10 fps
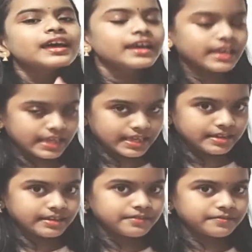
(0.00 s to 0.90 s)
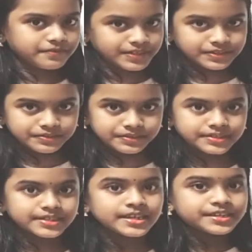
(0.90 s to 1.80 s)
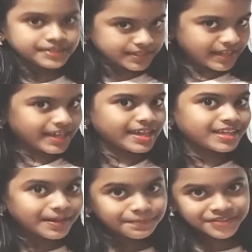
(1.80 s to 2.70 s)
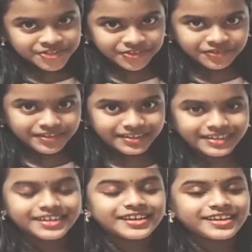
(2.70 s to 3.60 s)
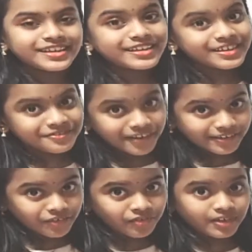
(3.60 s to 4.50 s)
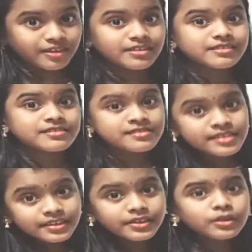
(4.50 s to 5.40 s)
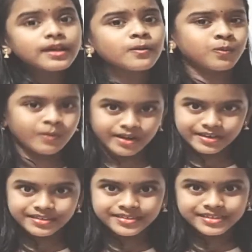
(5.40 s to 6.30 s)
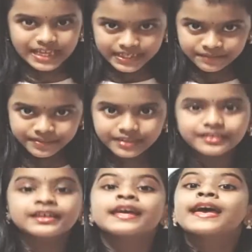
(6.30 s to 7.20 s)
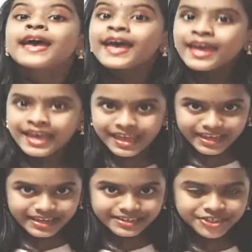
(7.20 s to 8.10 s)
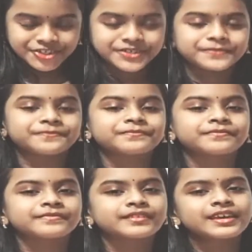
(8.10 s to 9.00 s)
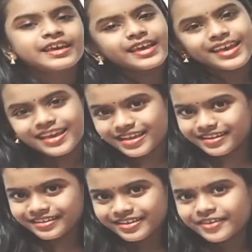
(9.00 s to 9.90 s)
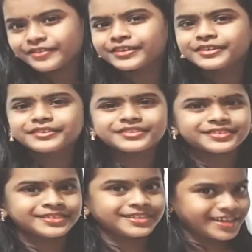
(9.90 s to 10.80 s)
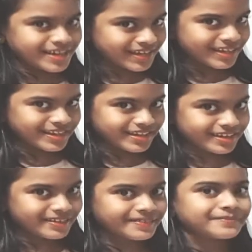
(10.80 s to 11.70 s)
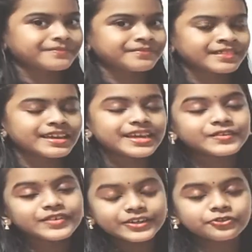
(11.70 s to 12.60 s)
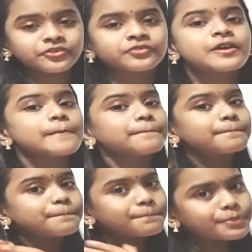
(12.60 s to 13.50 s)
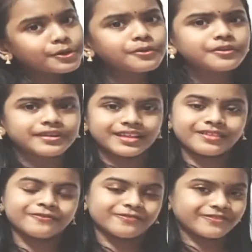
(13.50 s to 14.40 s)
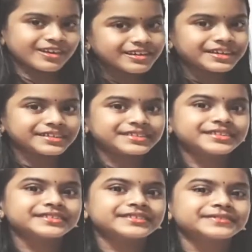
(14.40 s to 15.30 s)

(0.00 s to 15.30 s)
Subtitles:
and we use de l'apostrophe in front of a singular word starting with a H, and we use de in front of plural words.